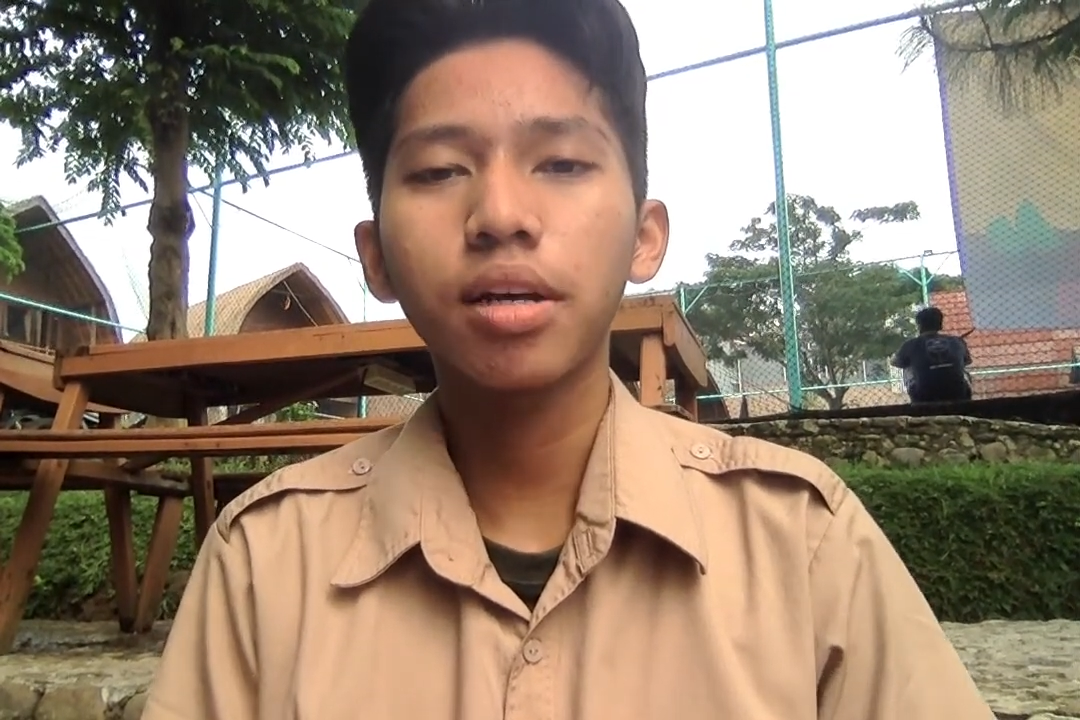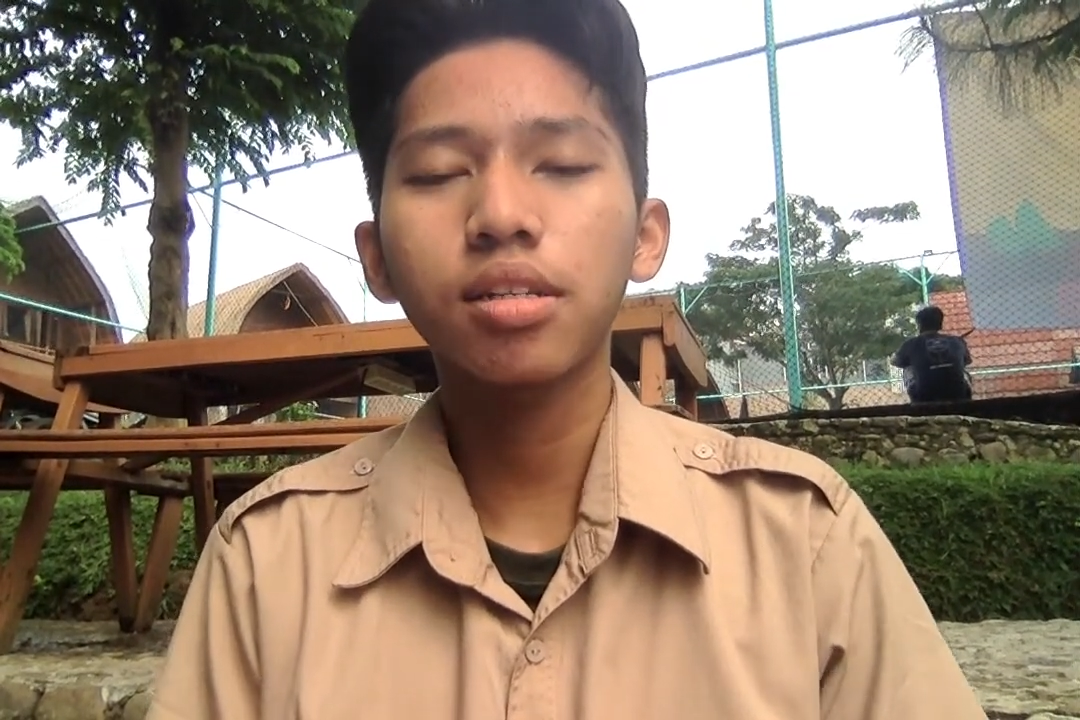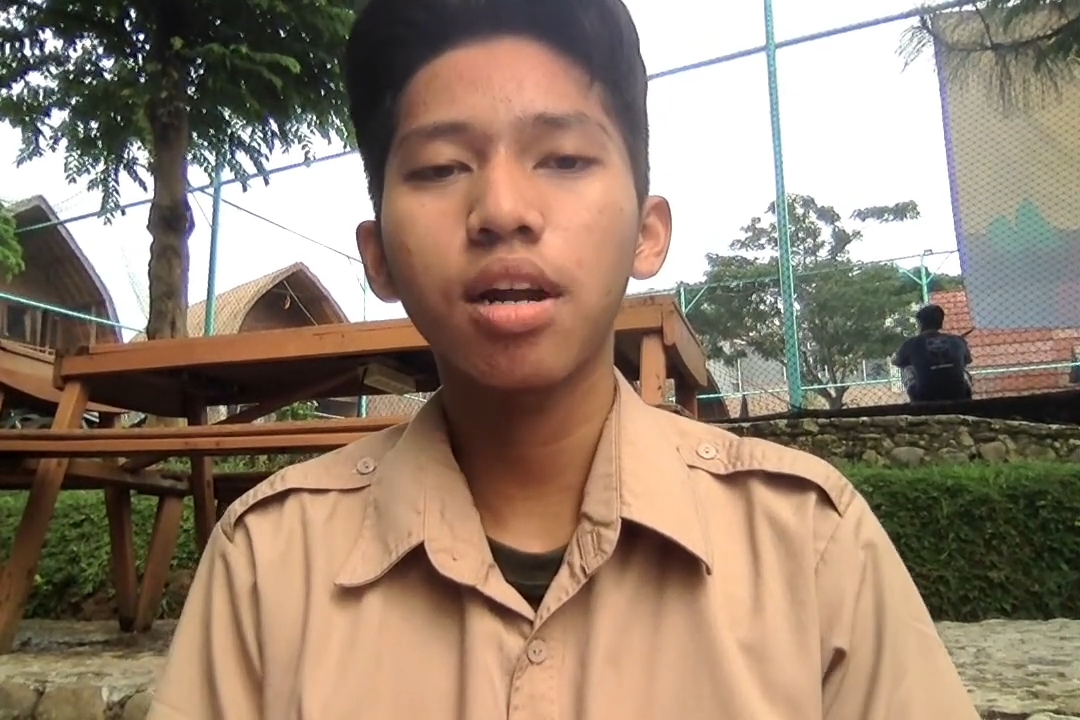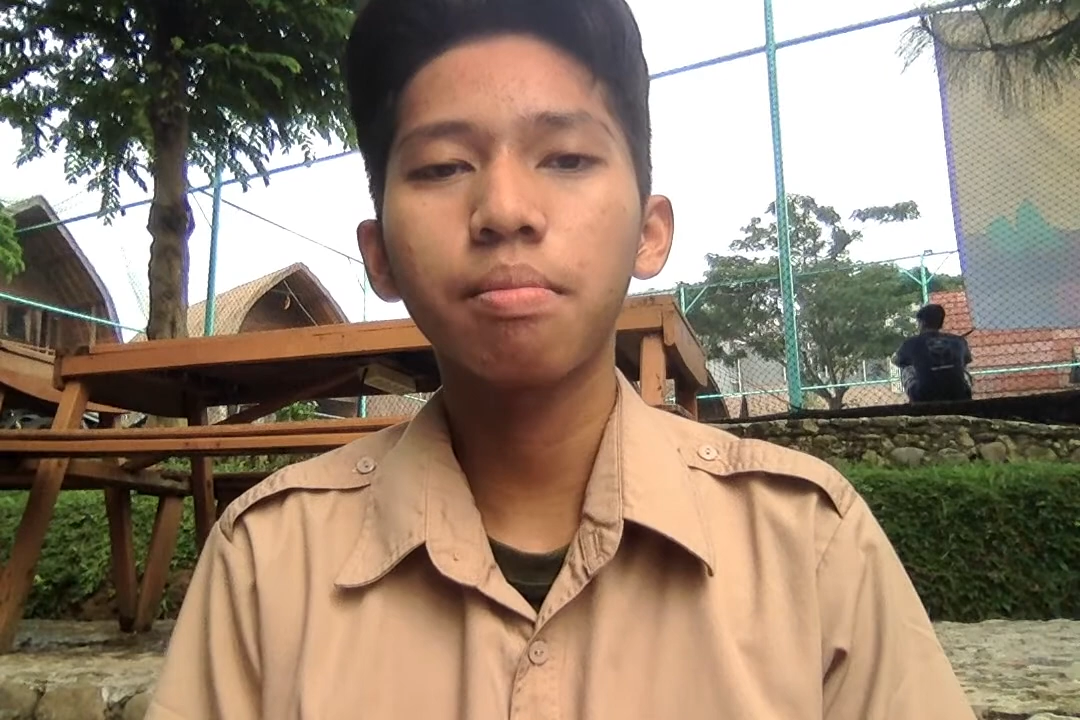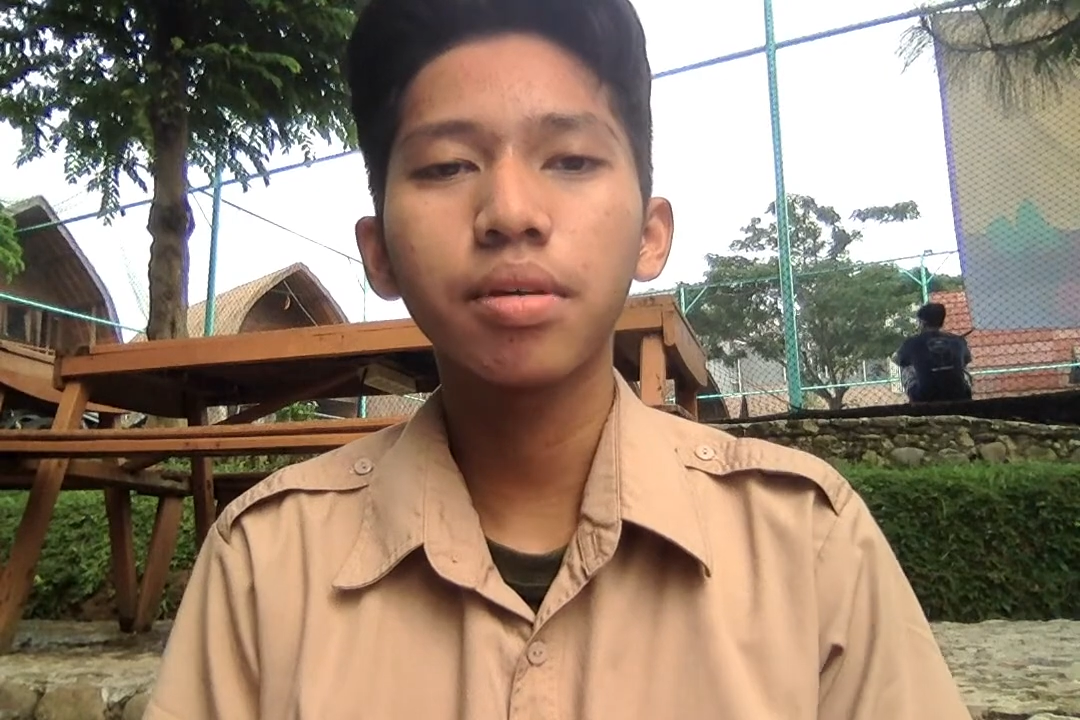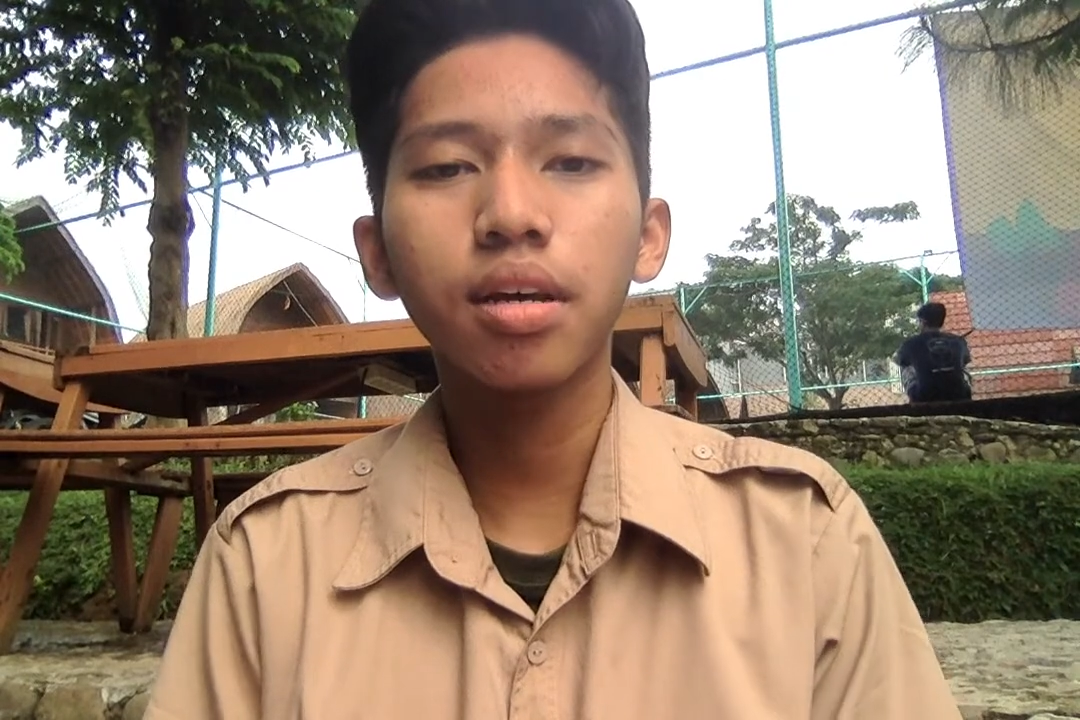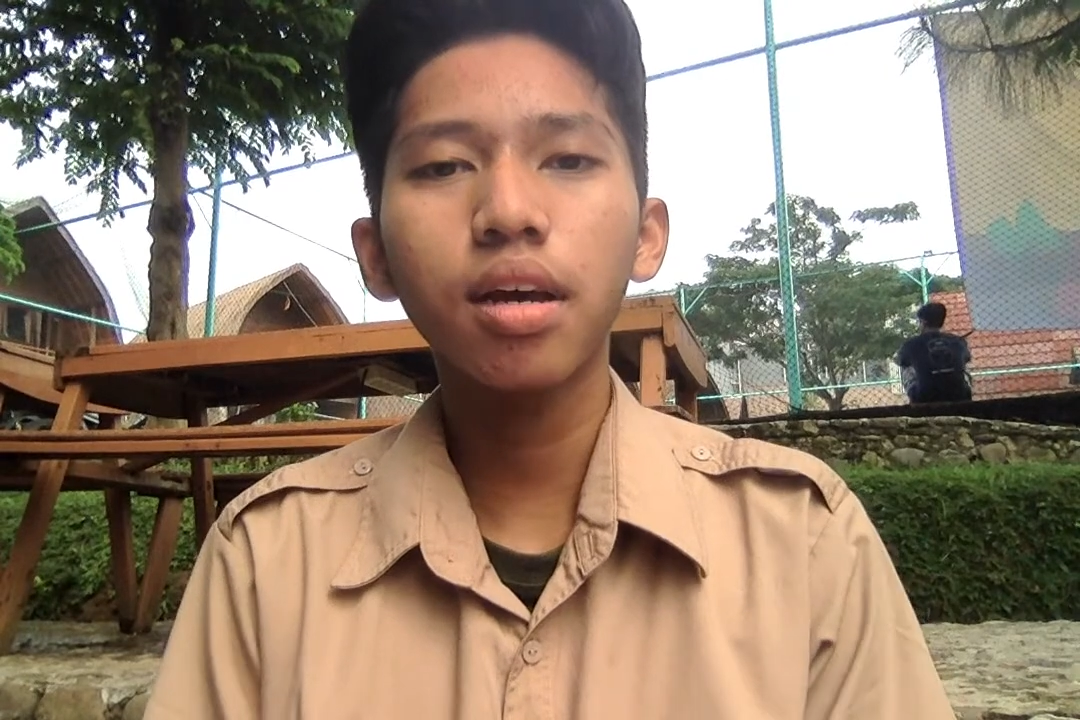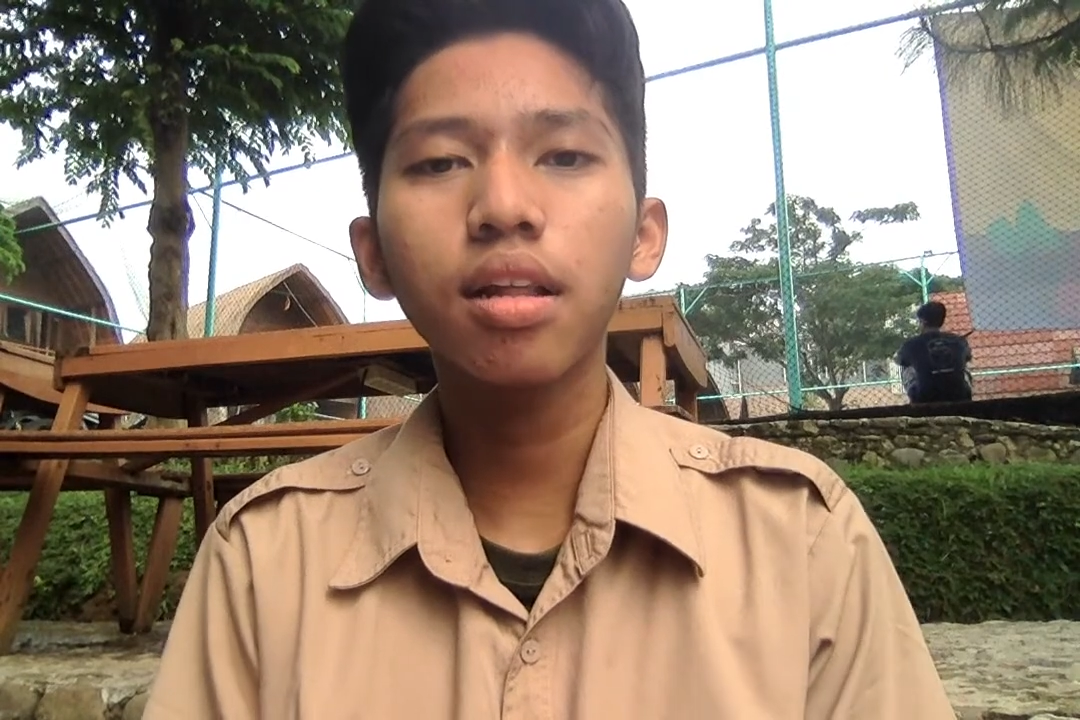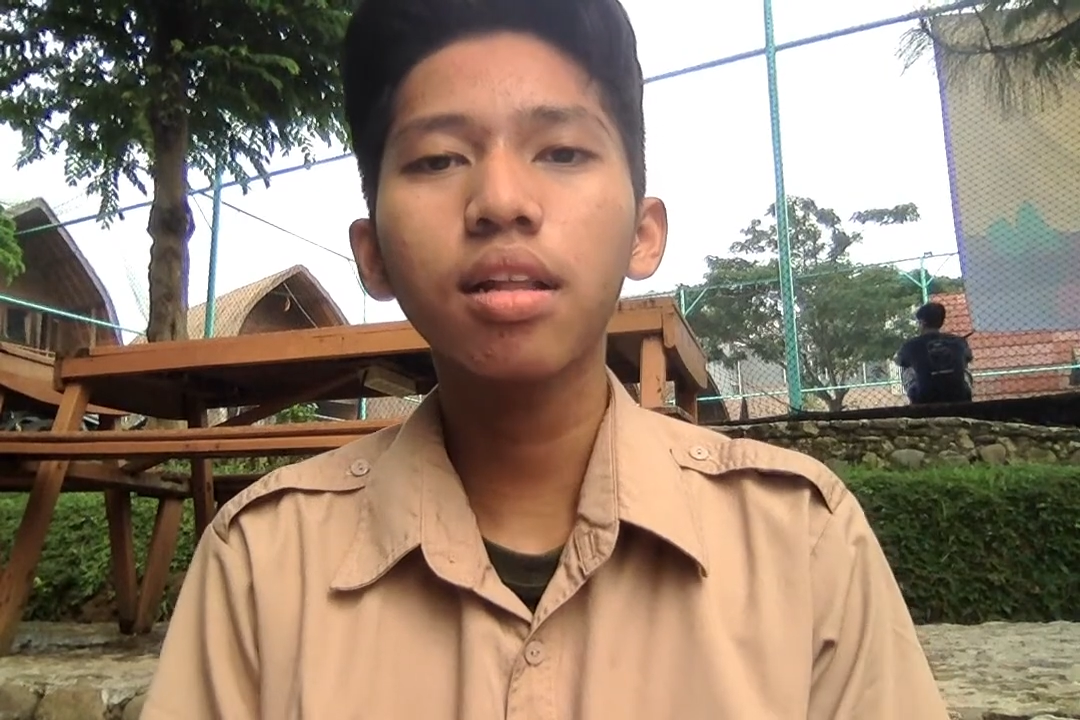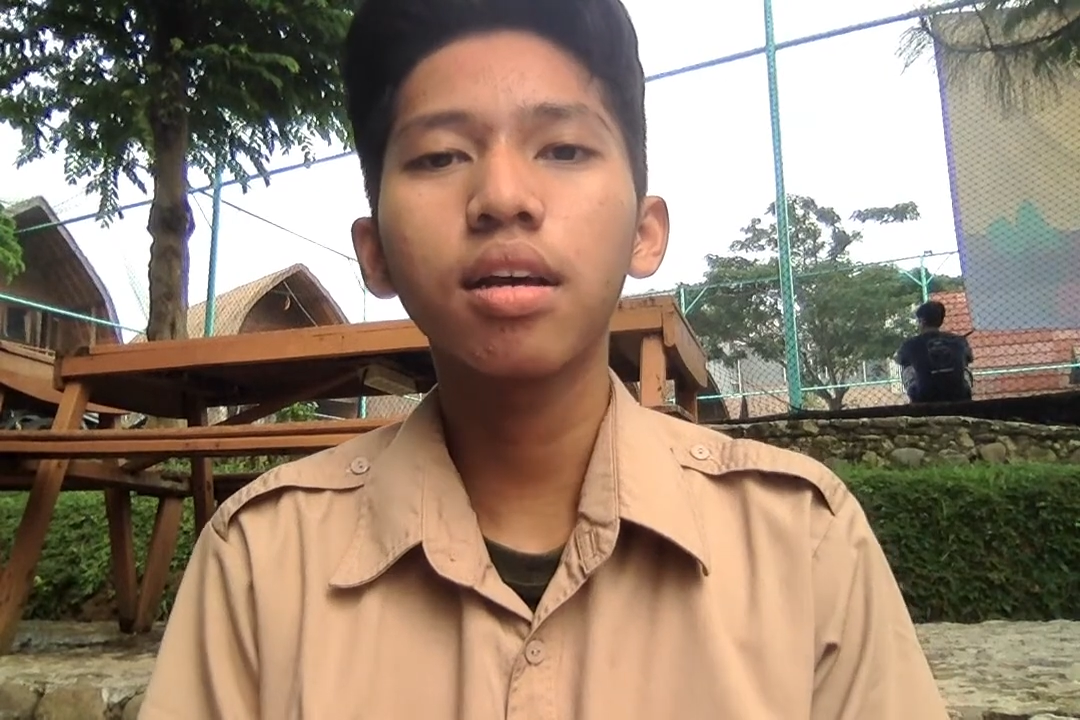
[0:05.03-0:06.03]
XRPL,